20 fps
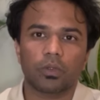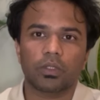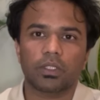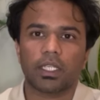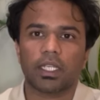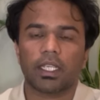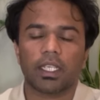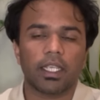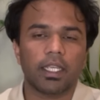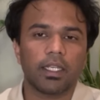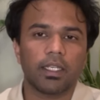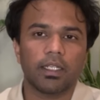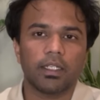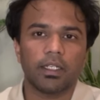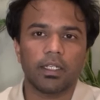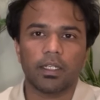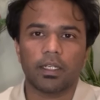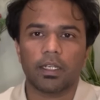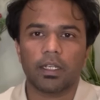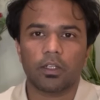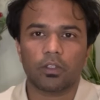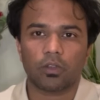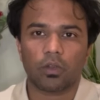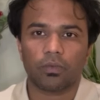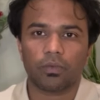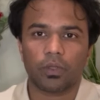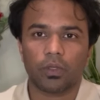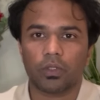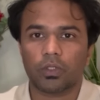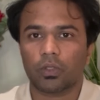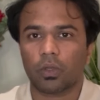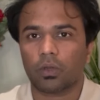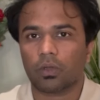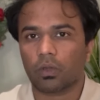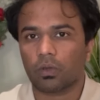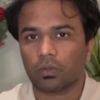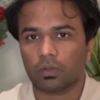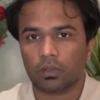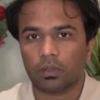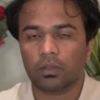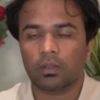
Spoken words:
check any details of your shortcut